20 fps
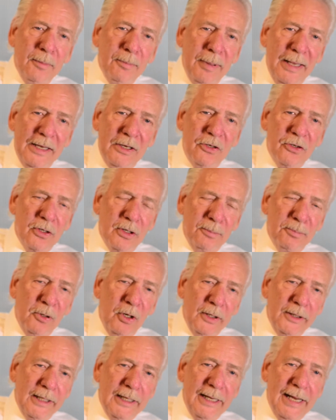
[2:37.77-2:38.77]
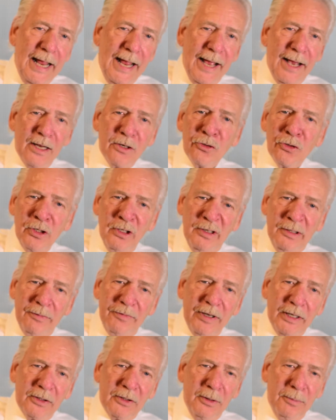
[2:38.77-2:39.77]
based upon the gash in the
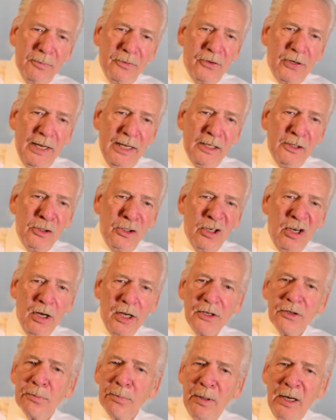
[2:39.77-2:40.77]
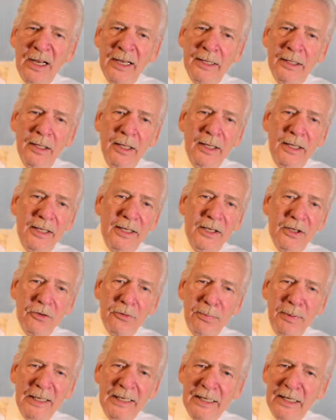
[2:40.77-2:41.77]
victim's head caused by
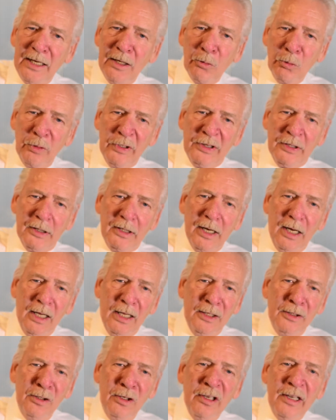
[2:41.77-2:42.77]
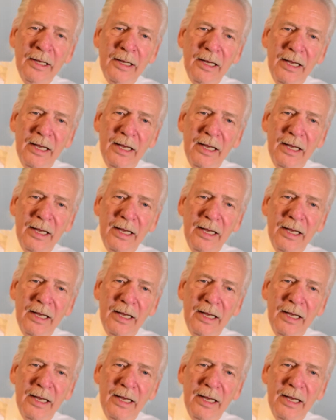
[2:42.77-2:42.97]
his being hit with the gun